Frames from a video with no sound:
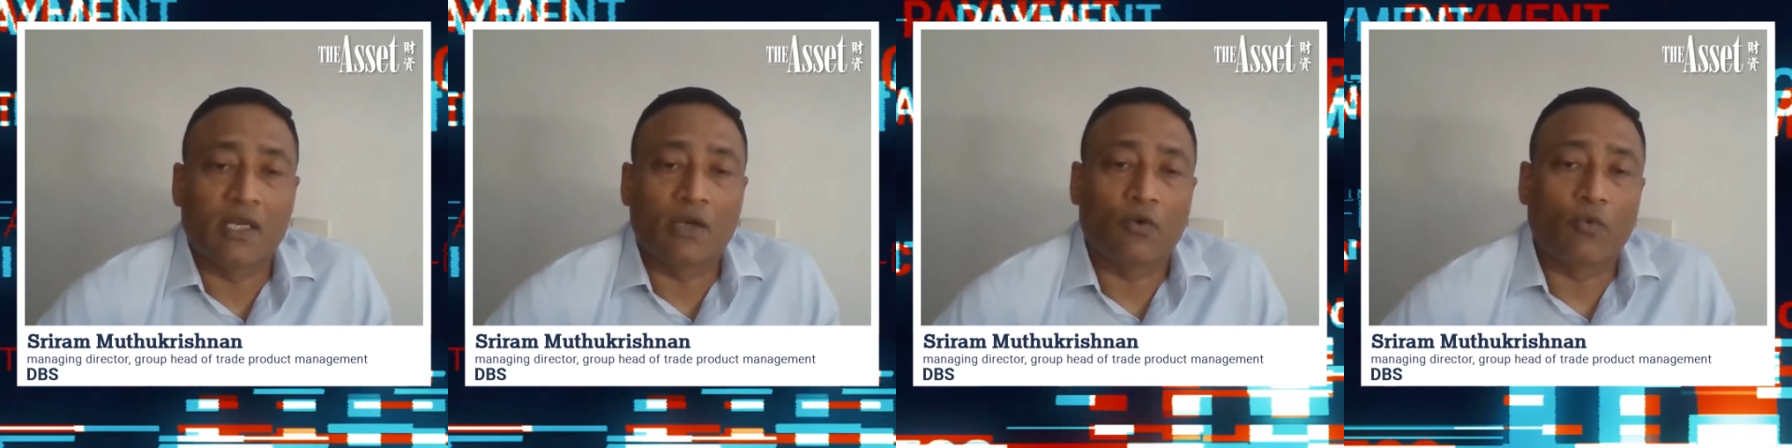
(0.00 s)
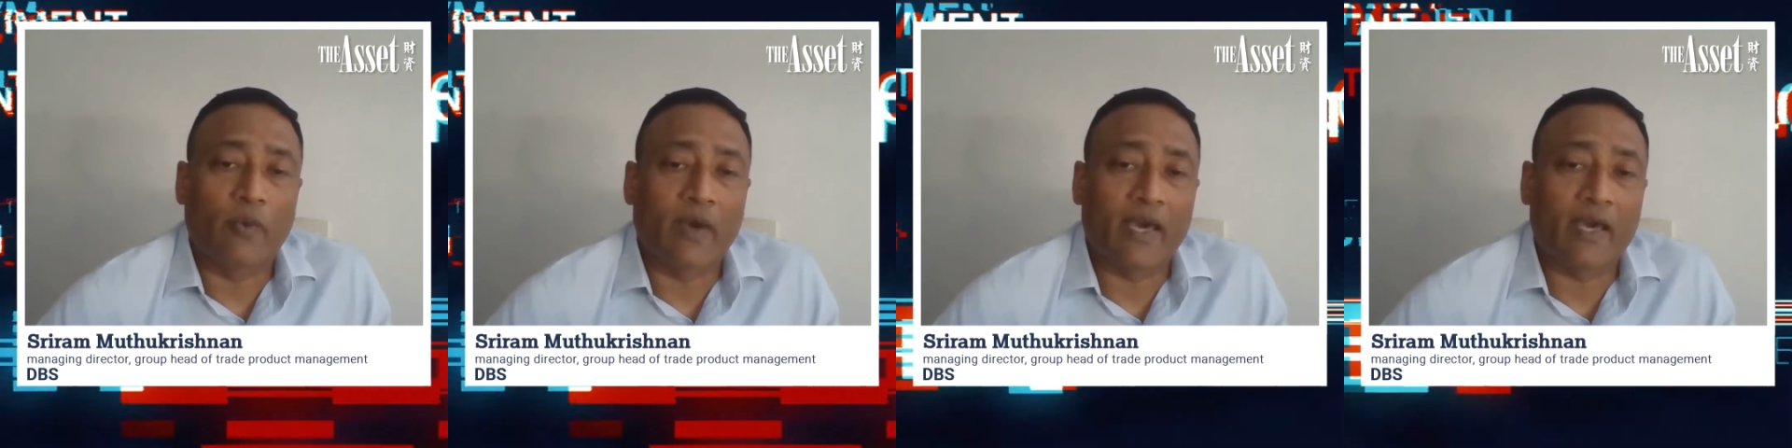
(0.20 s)

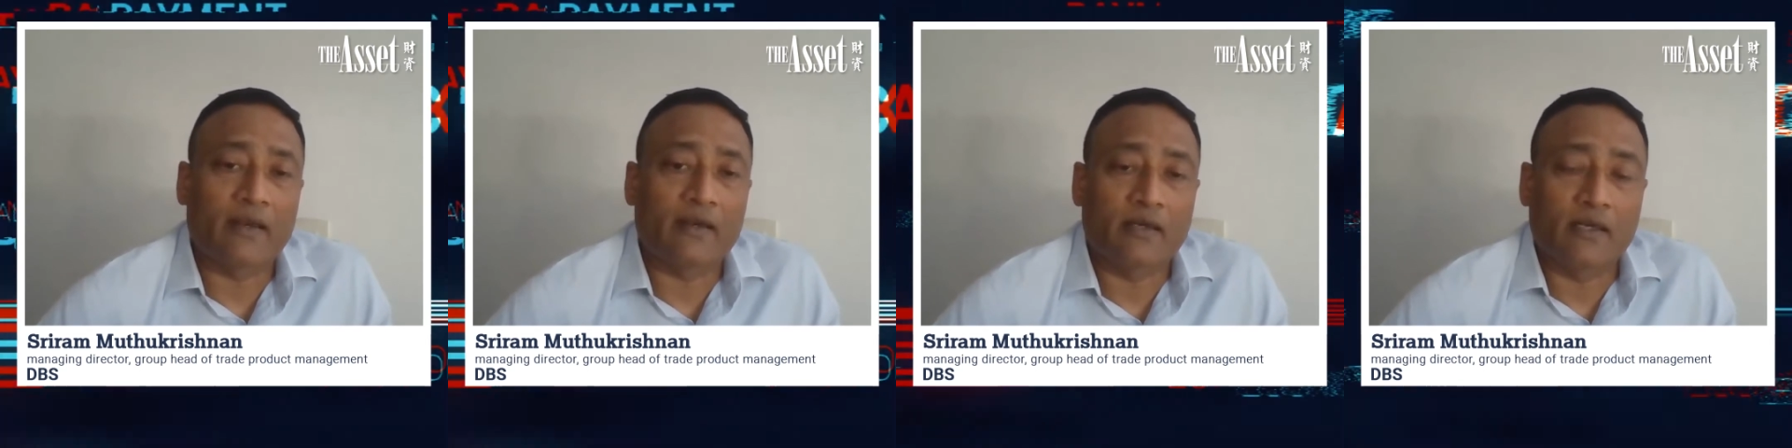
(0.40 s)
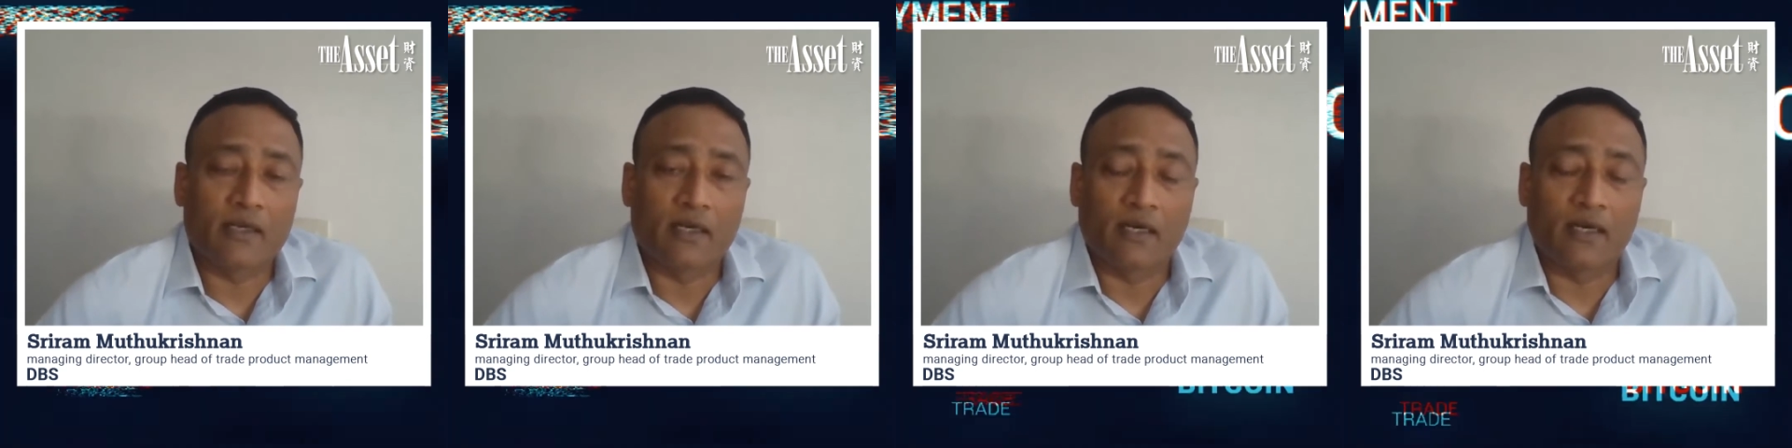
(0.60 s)
where,
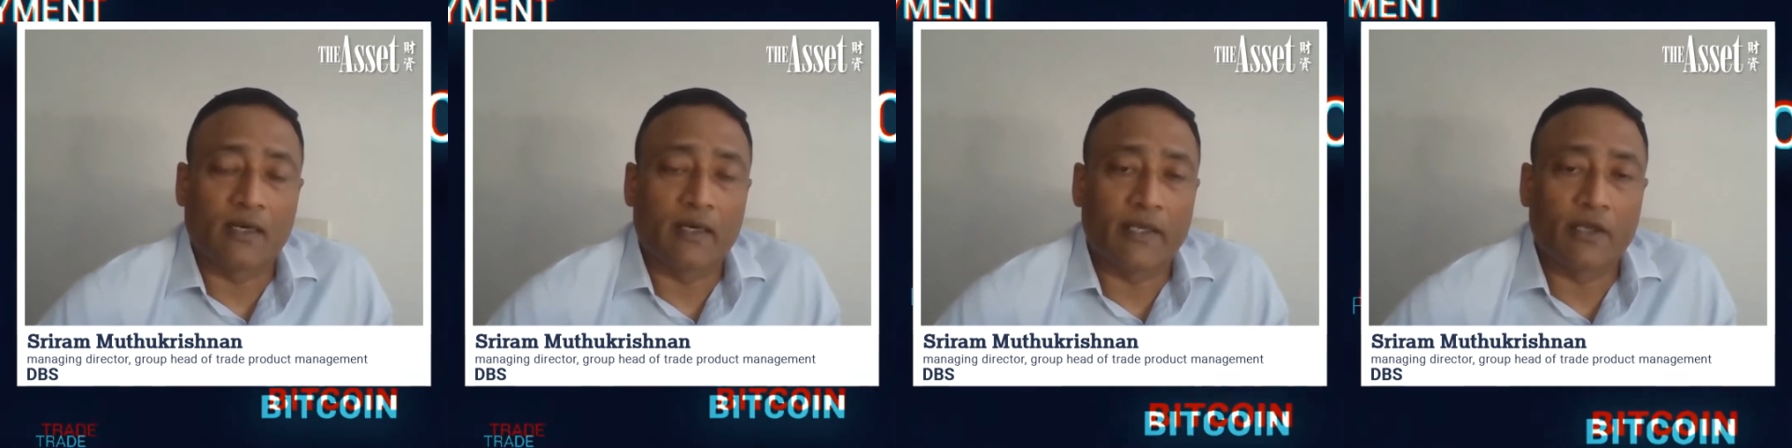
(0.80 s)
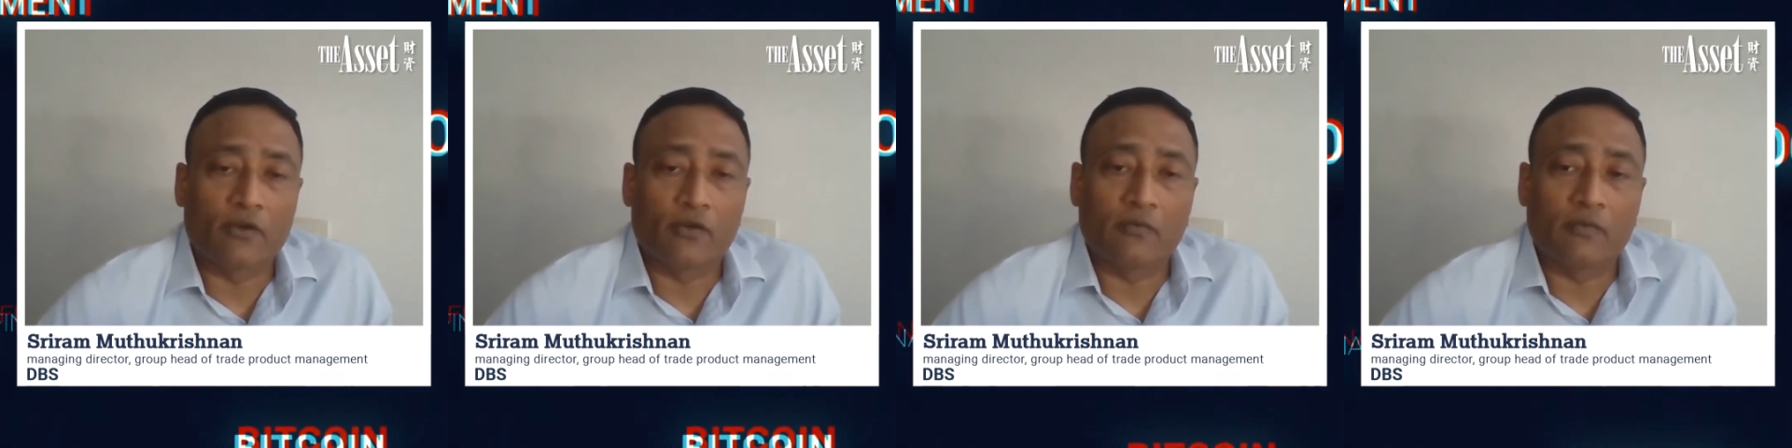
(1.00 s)

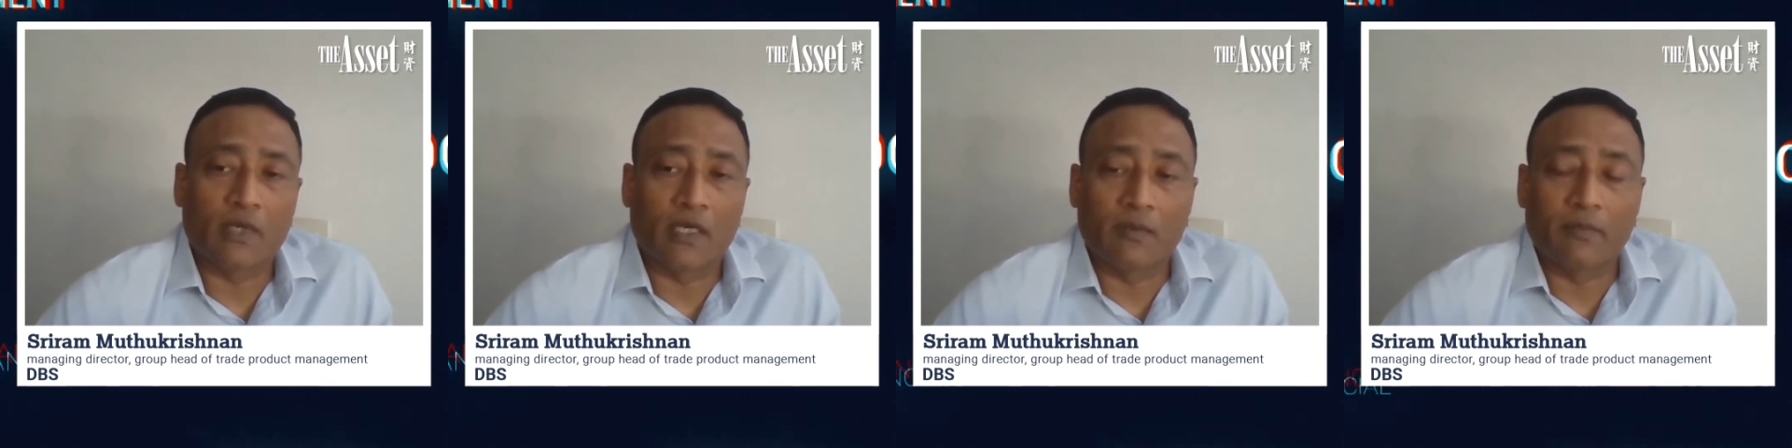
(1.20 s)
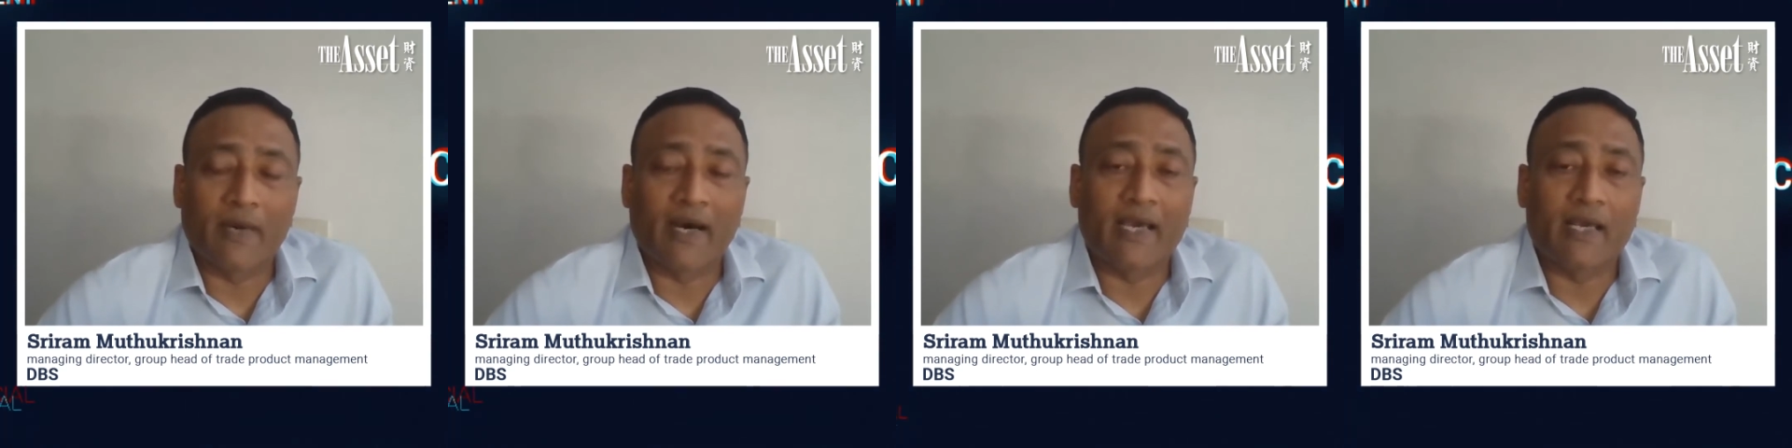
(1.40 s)

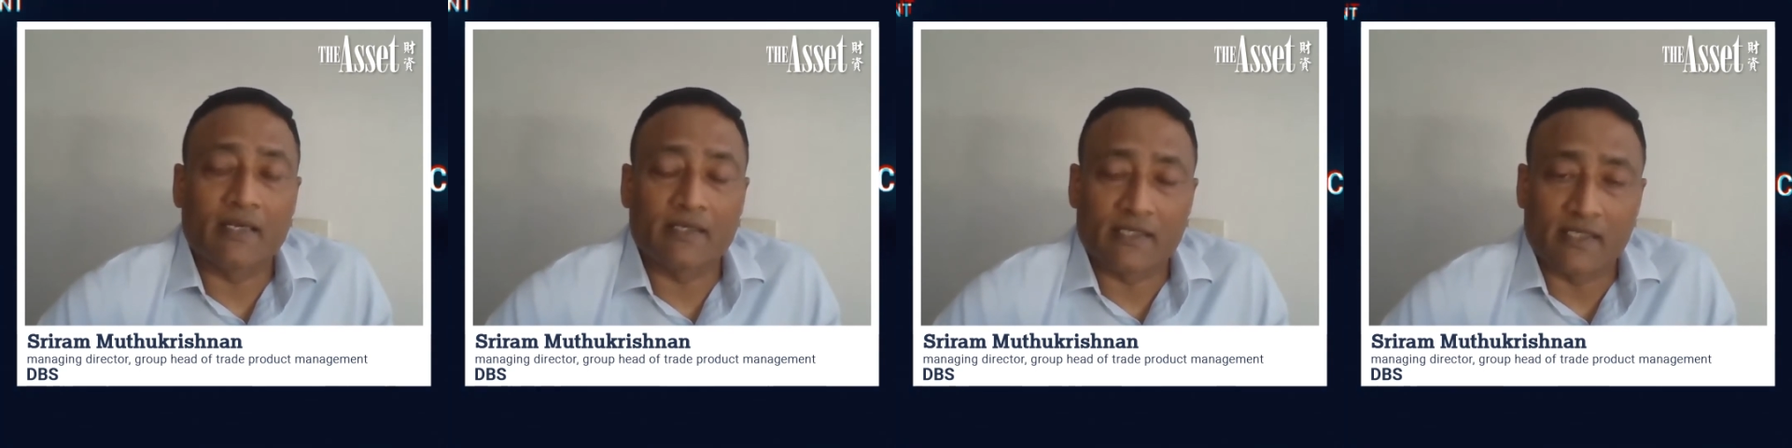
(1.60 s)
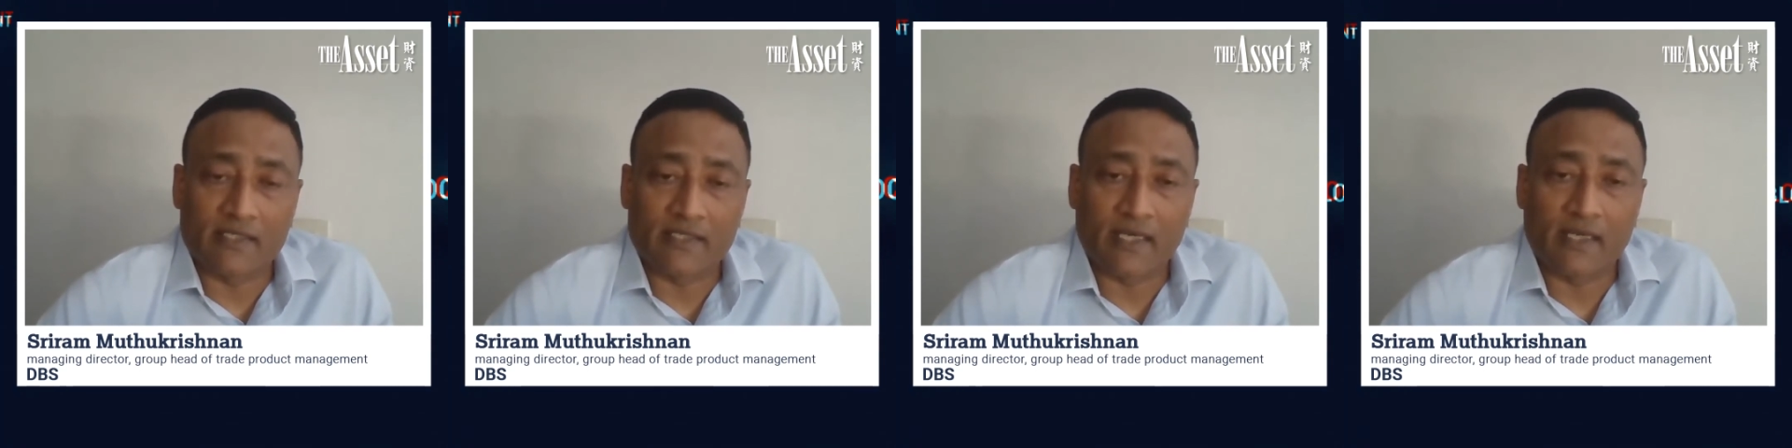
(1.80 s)

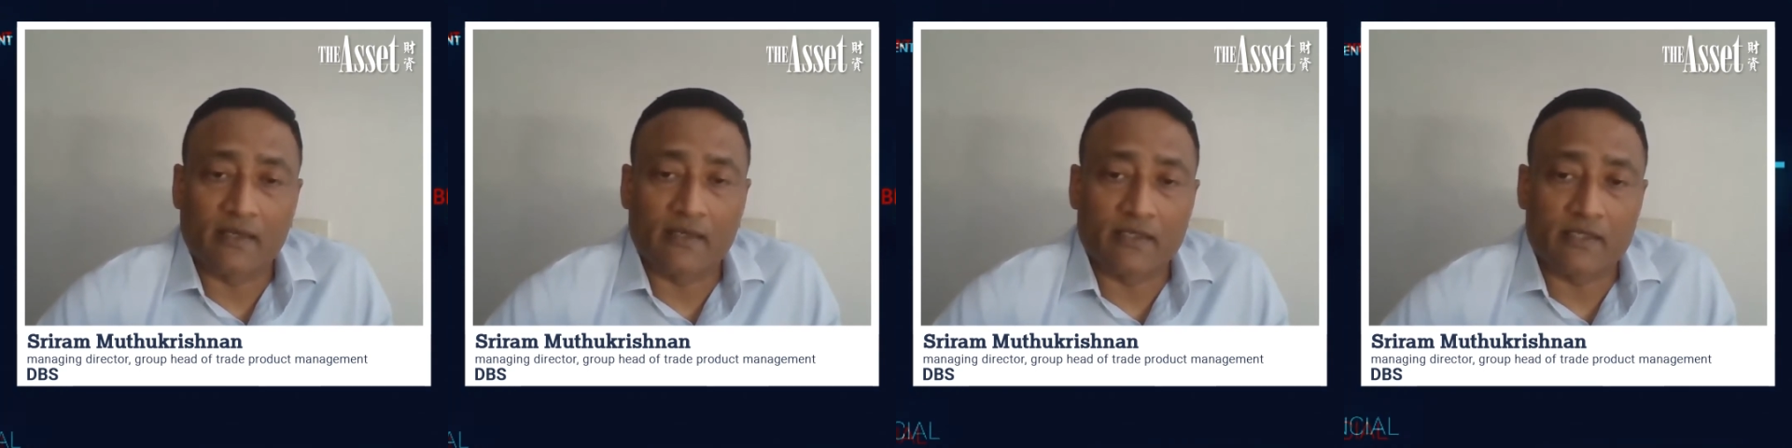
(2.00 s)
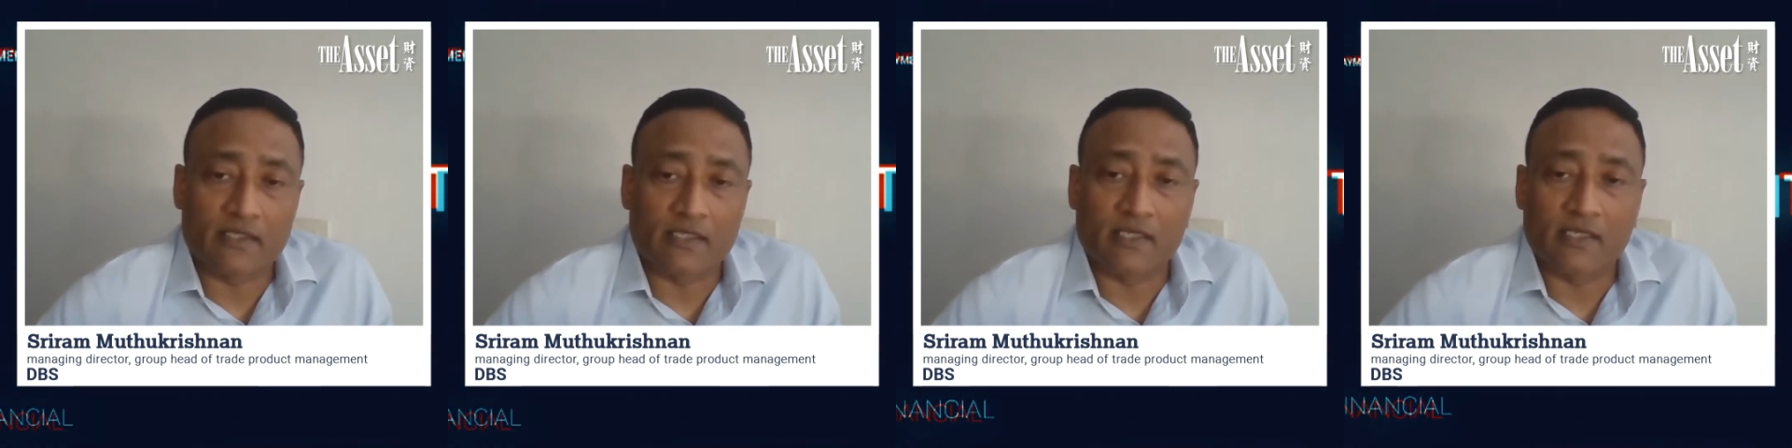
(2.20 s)
buyers and
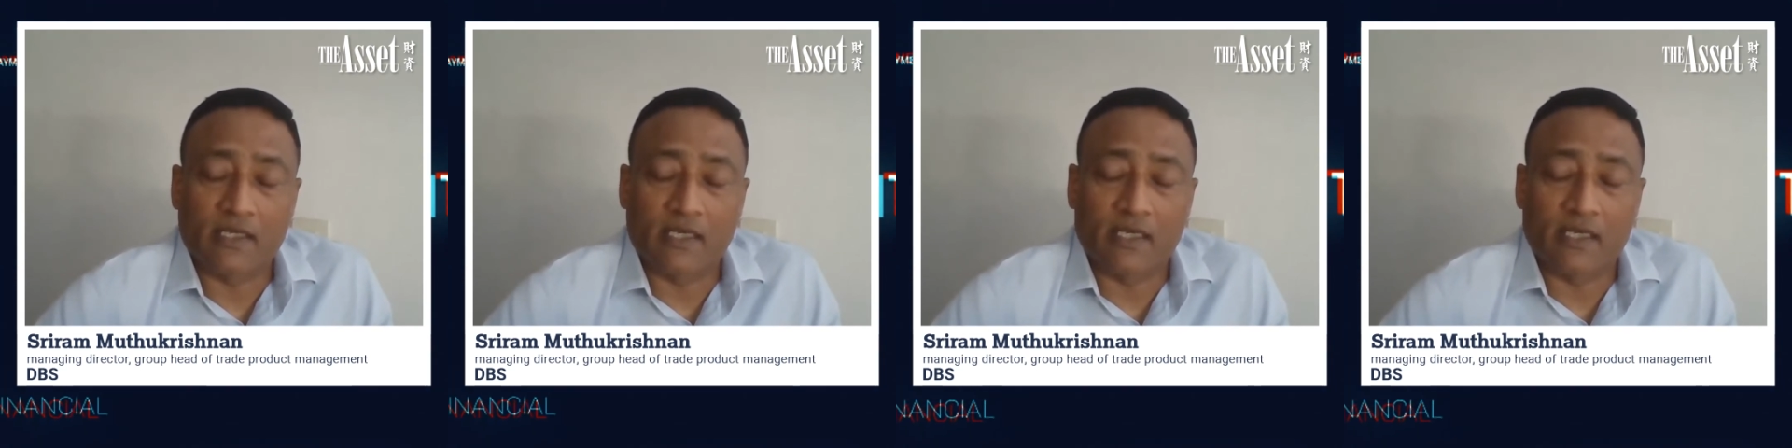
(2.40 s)
sellers,